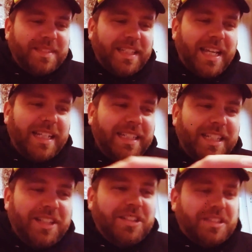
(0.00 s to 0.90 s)
and
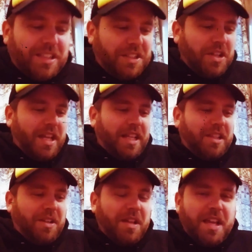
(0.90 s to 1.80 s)
here's, like, a
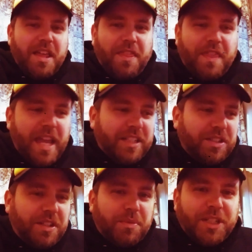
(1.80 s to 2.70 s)
little thing so
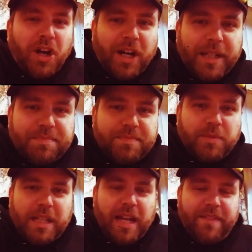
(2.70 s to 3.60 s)
you can return it
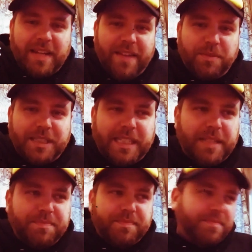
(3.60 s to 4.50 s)
without having to have the
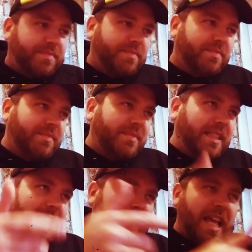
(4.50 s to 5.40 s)
receipt.
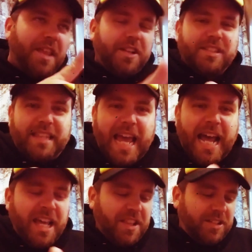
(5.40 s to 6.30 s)
Like, there's
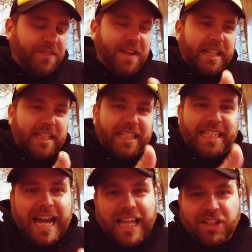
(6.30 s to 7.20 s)
that. There's the fact that the
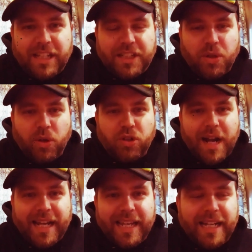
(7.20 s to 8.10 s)
guy looked like a total
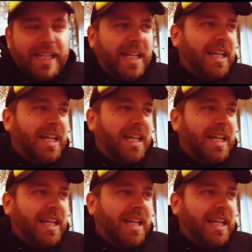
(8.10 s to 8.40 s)
crackhead.